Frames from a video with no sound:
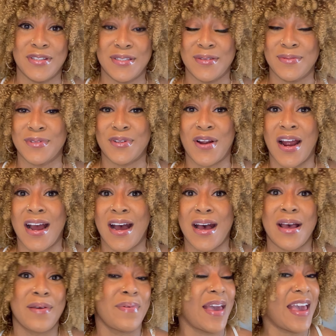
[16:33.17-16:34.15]

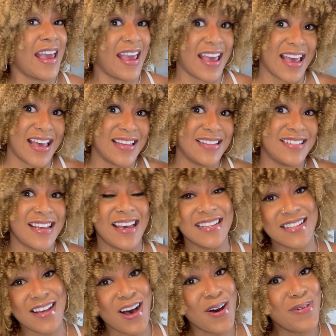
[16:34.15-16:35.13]
subscribe, and as
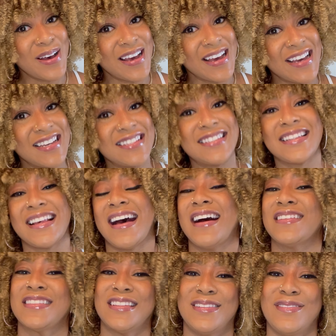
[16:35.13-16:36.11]
always,
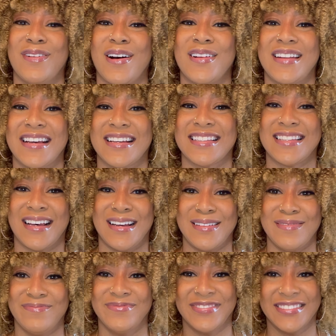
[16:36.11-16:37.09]
I'll see you all next time.